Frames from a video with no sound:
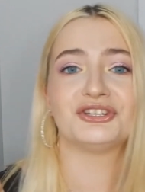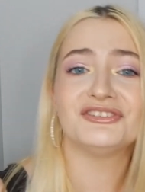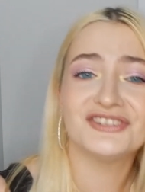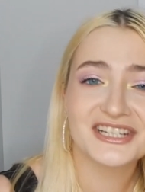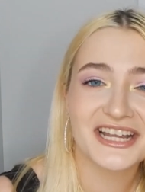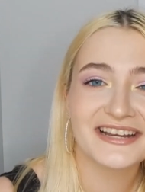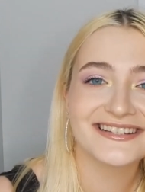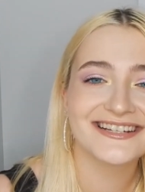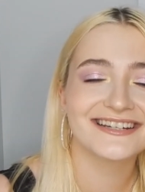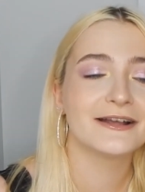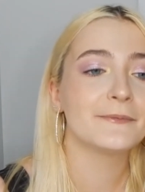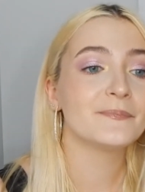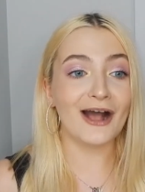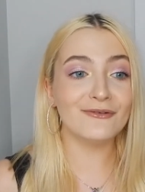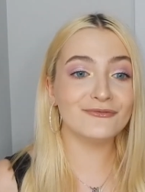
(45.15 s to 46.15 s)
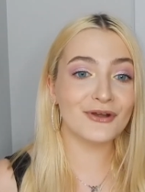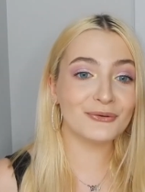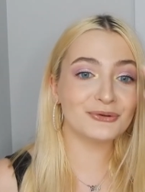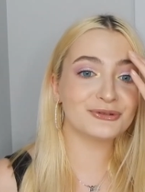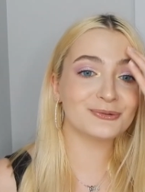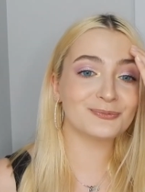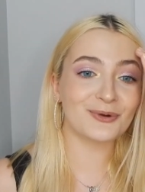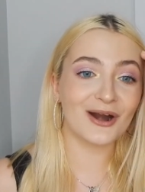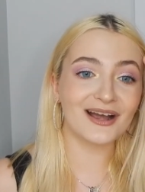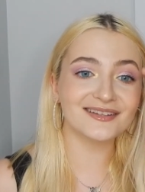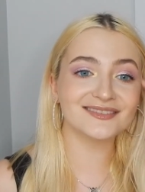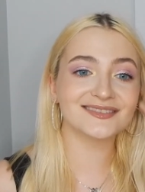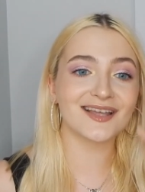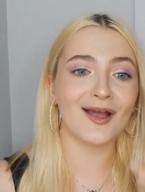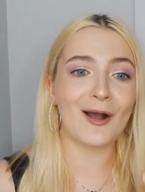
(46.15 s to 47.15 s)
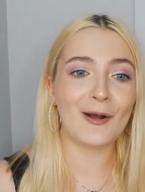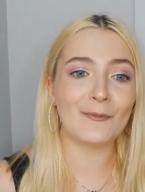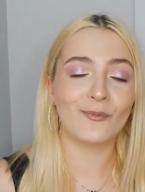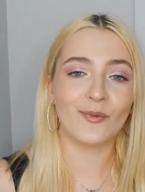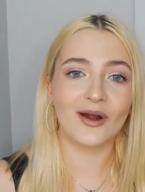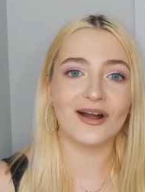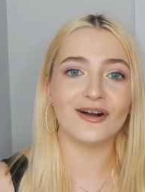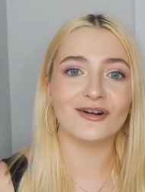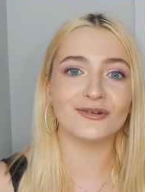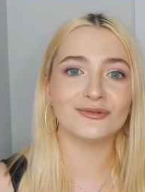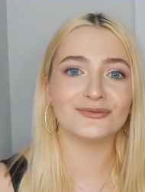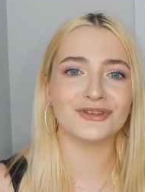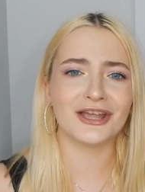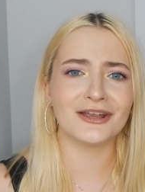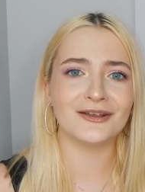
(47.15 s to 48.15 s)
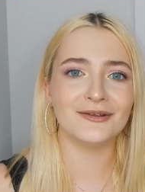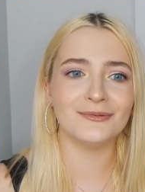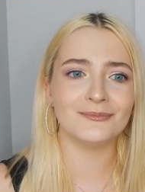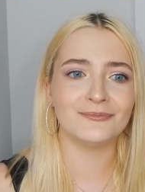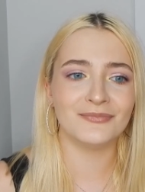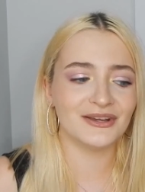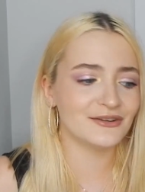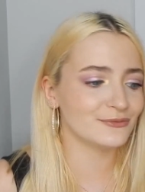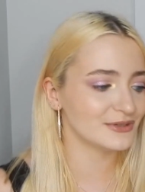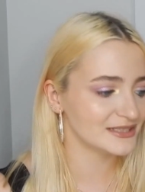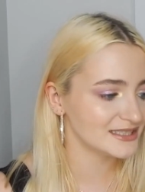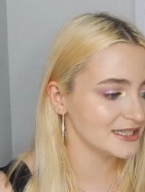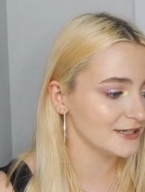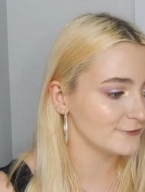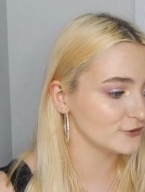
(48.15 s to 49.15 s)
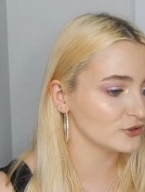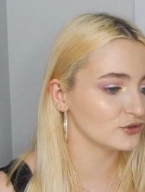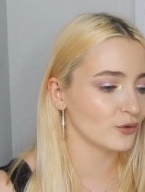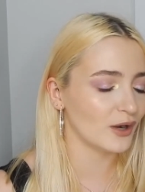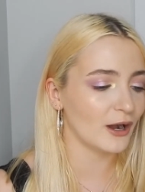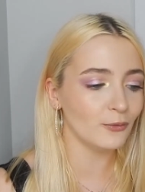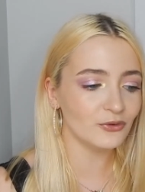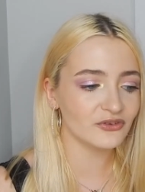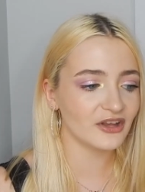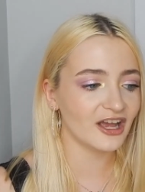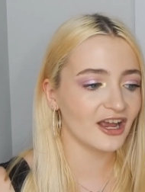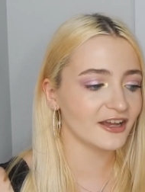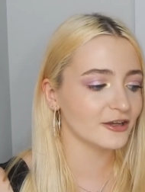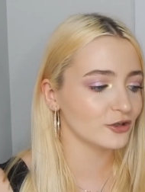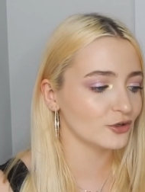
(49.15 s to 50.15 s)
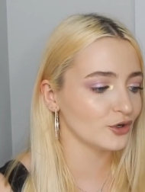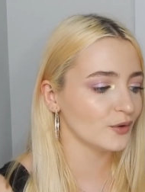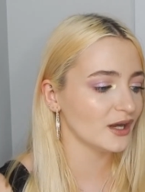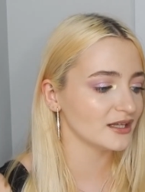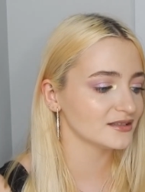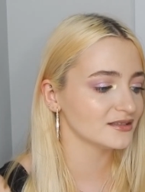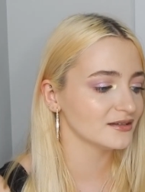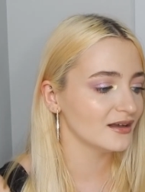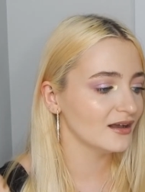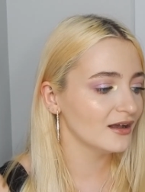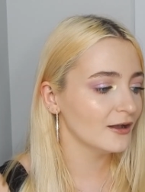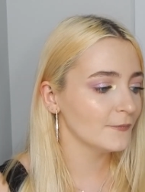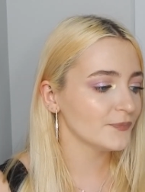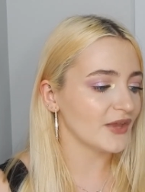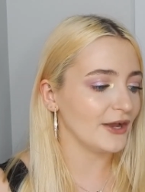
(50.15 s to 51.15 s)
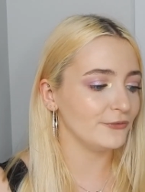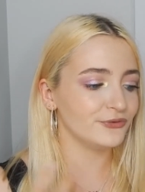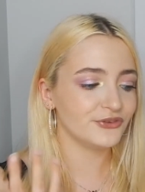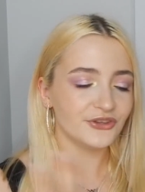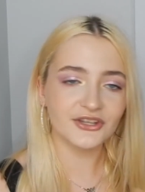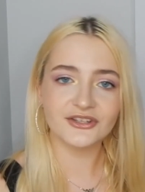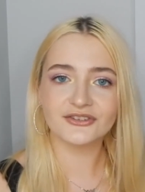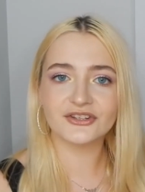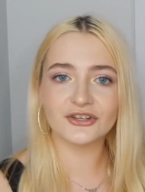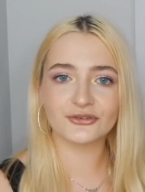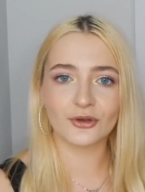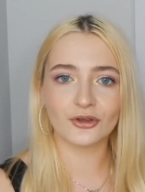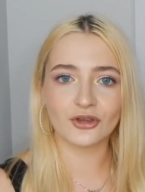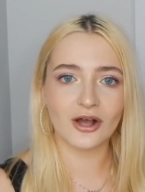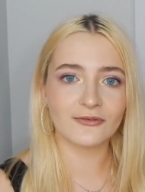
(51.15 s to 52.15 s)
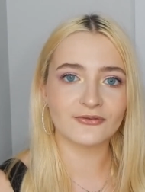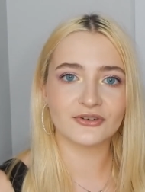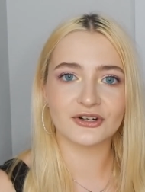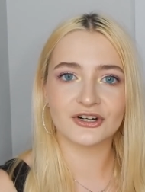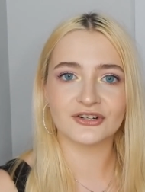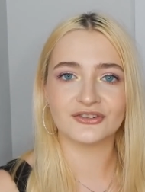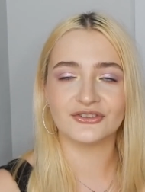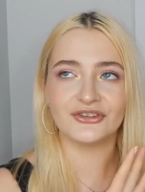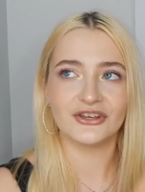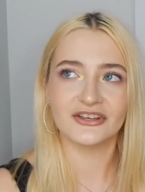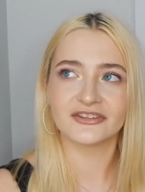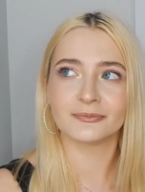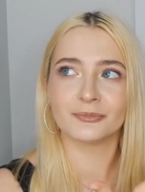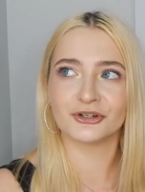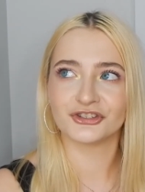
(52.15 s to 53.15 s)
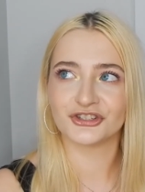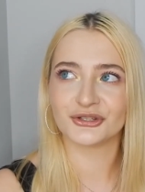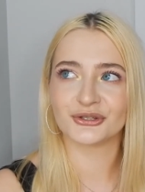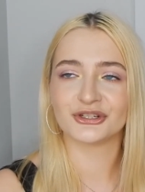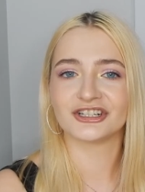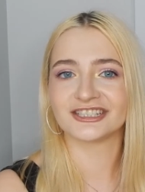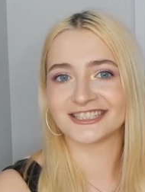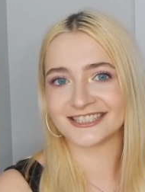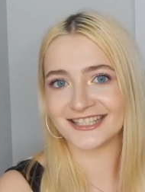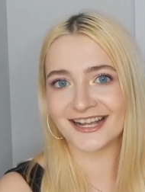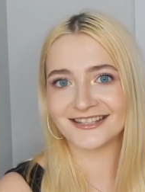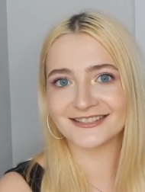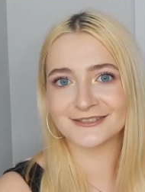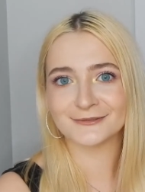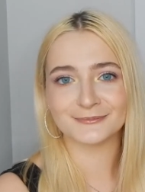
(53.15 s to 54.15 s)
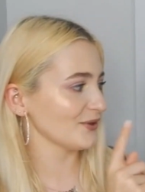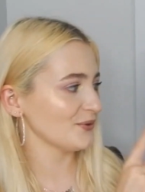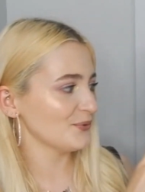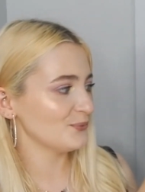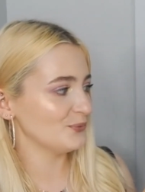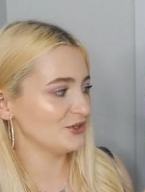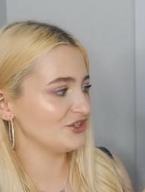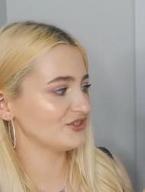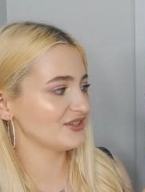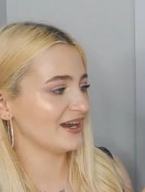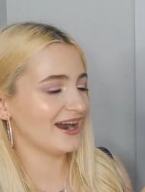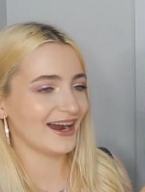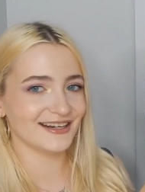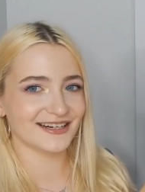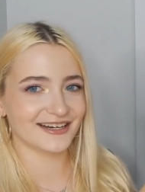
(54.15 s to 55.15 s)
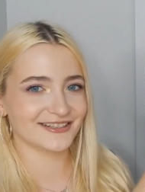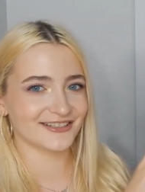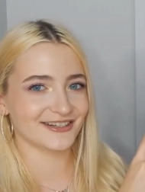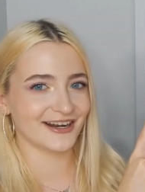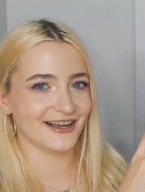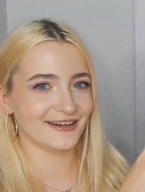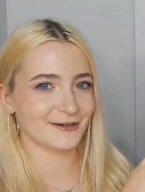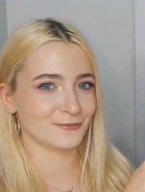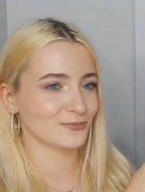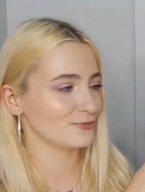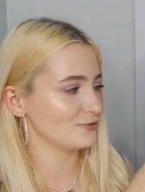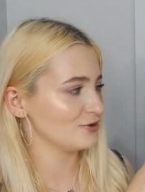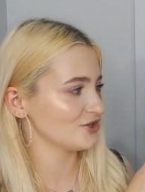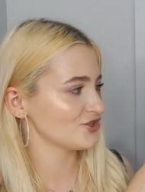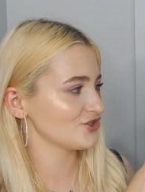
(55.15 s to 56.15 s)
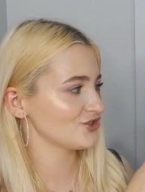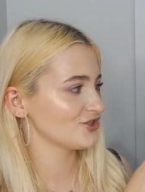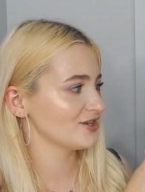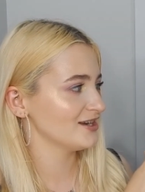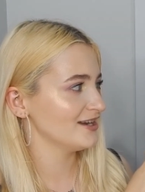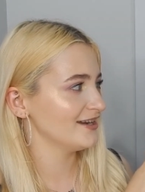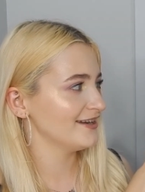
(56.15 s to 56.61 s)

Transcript: notification. I'm very surprised how well they've been received. So I was like, you know what? I've seen this on offer, this particular set, which is a highlighter and a brush